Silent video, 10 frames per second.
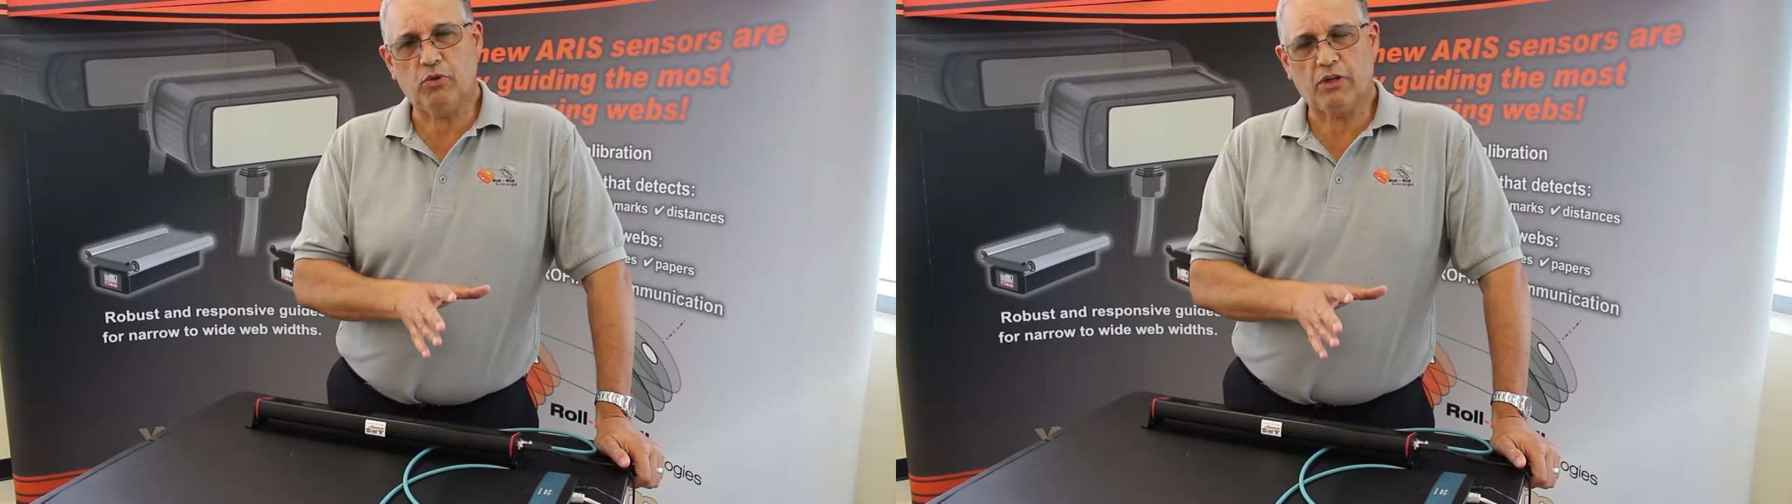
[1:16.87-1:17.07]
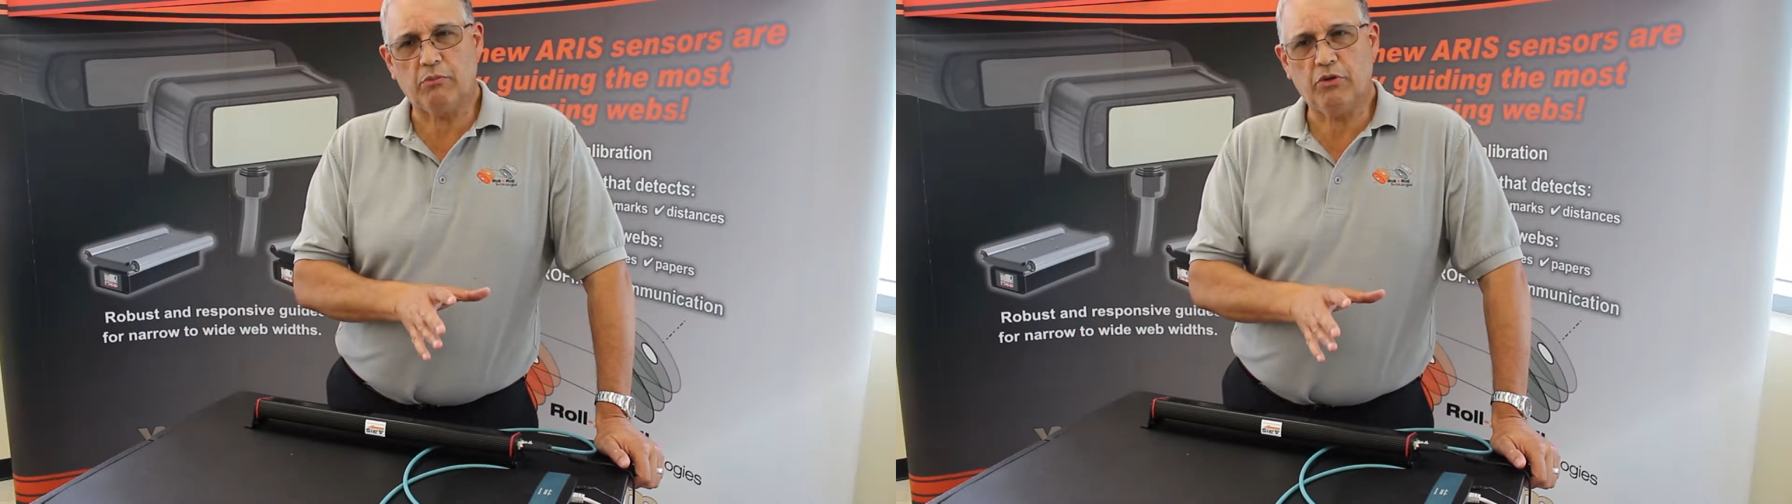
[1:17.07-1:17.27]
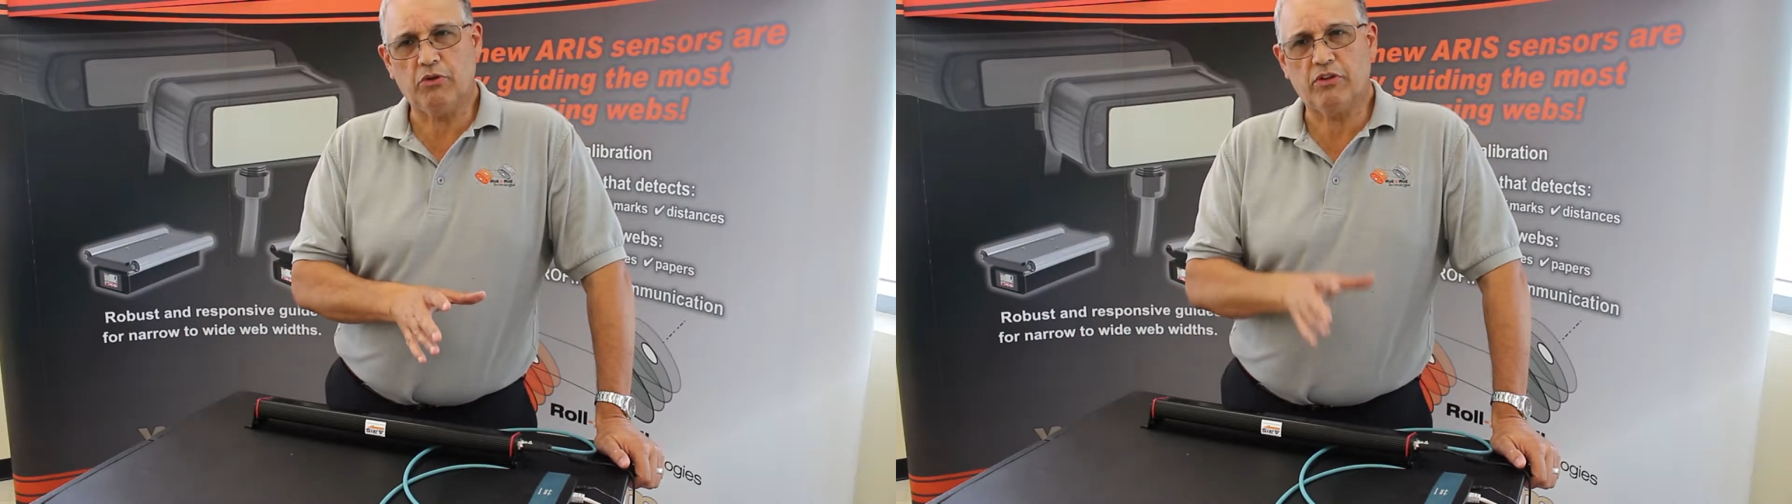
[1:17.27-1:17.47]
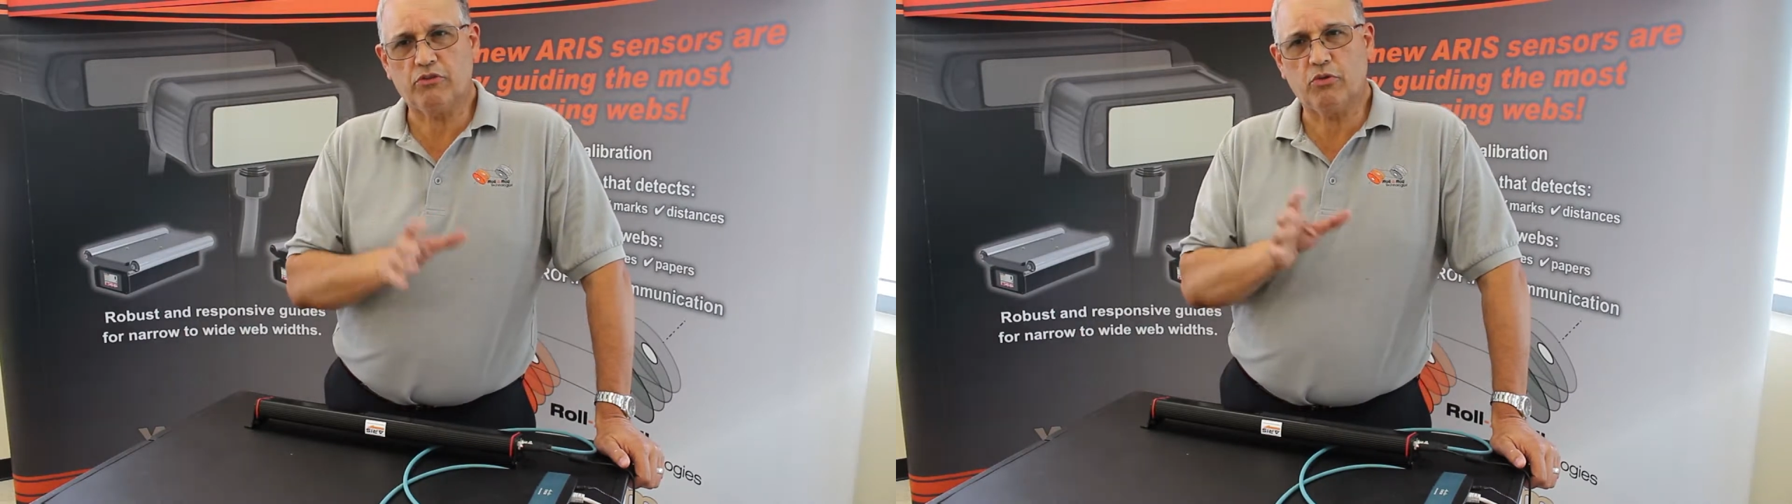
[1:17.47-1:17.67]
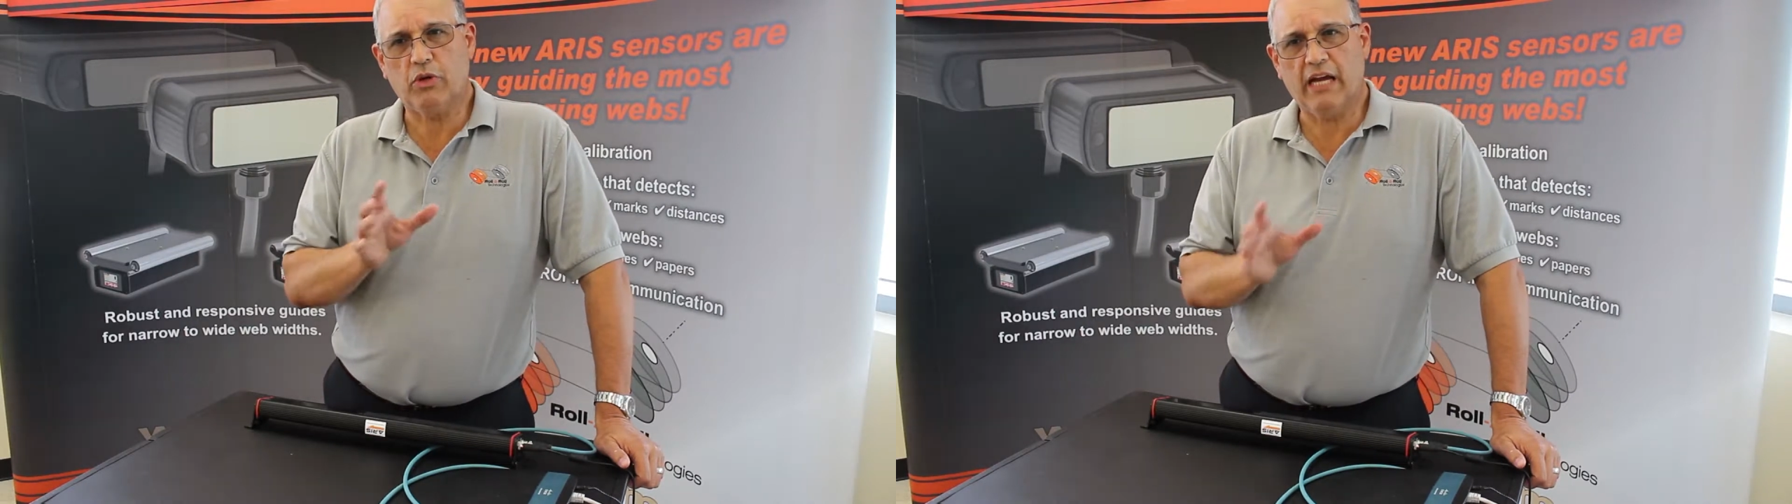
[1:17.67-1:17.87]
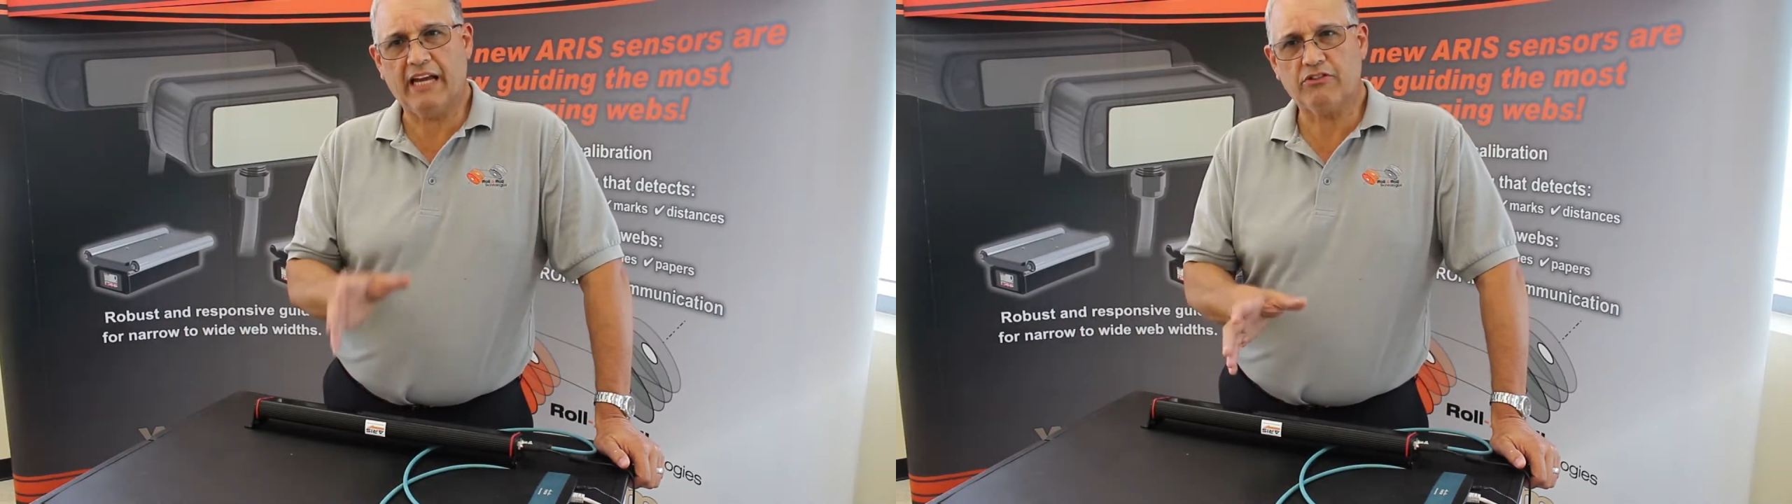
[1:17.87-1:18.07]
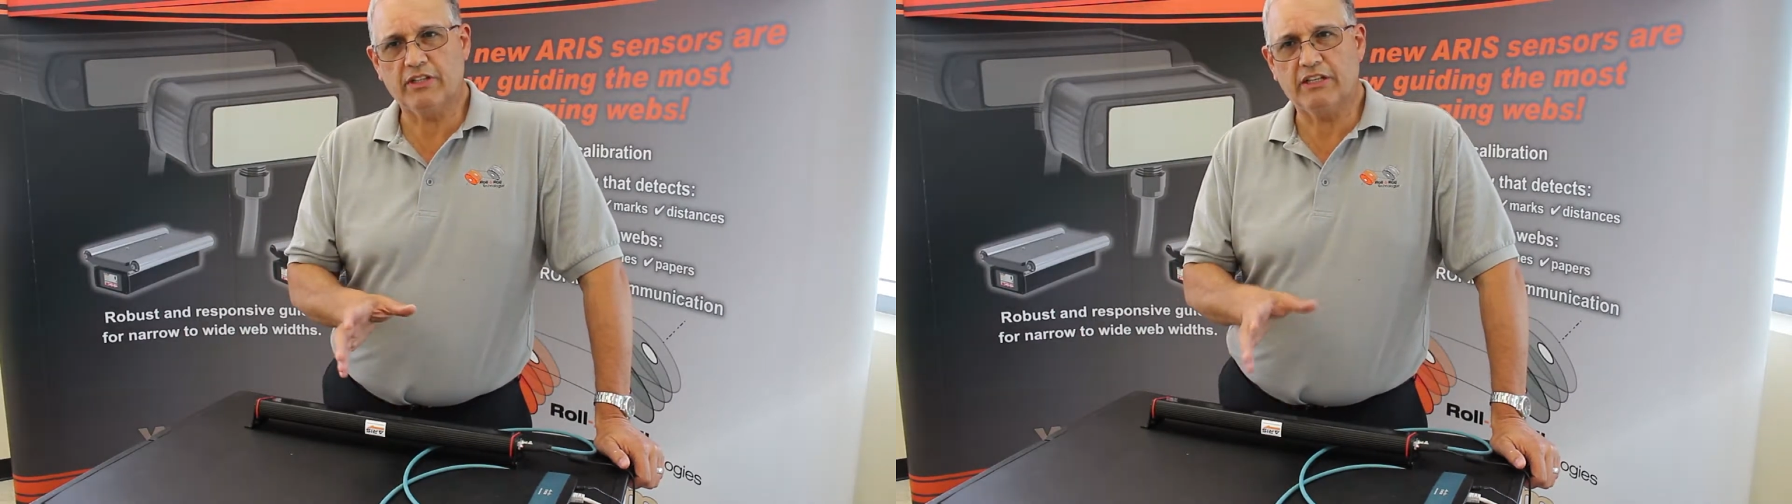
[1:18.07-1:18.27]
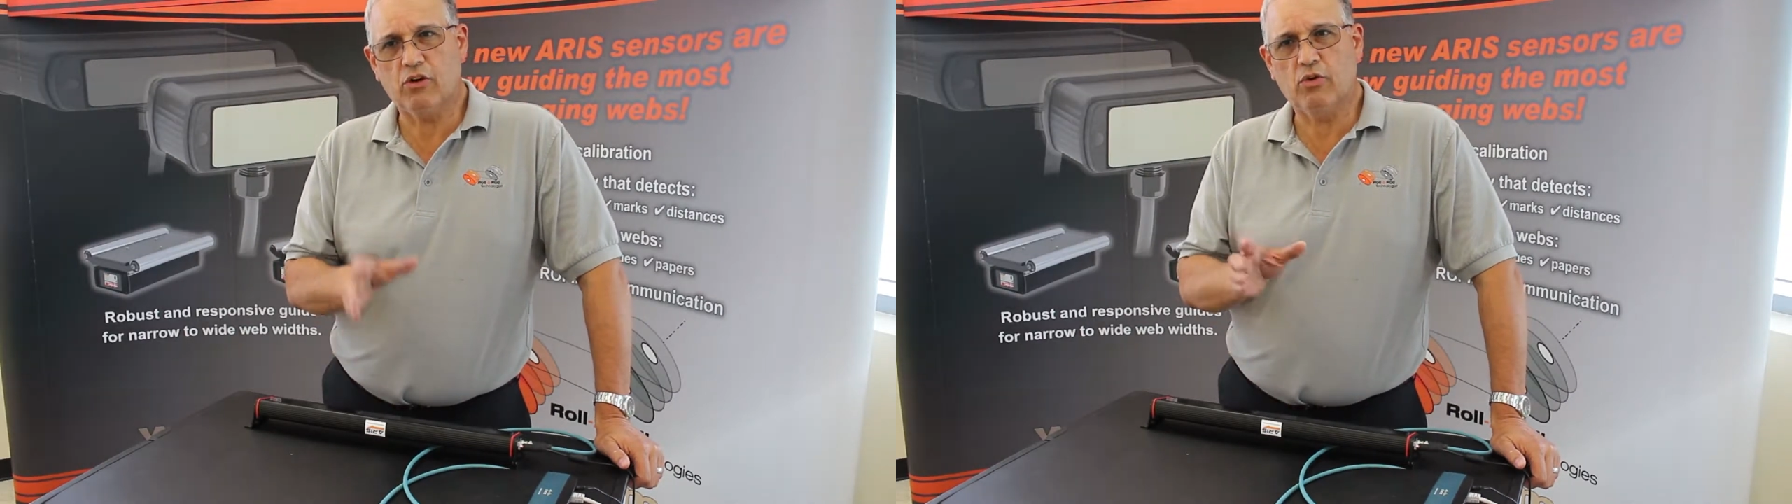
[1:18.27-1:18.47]
to a computer to
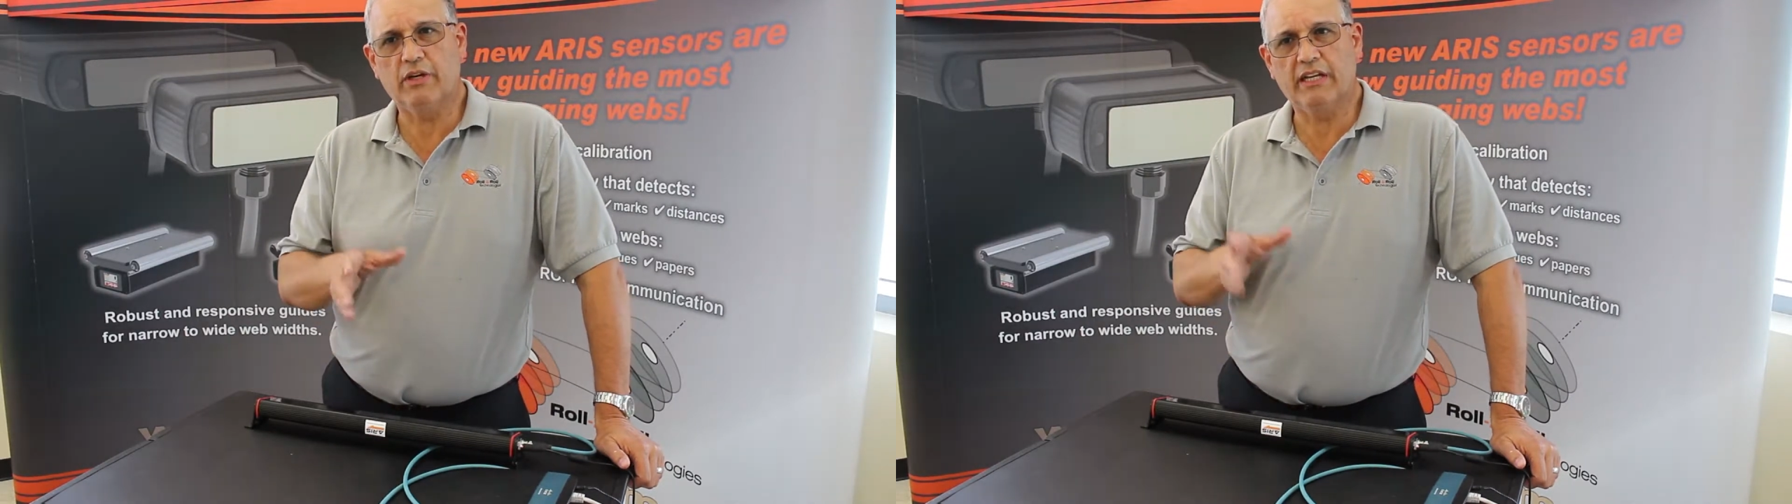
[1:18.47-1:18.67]
actually go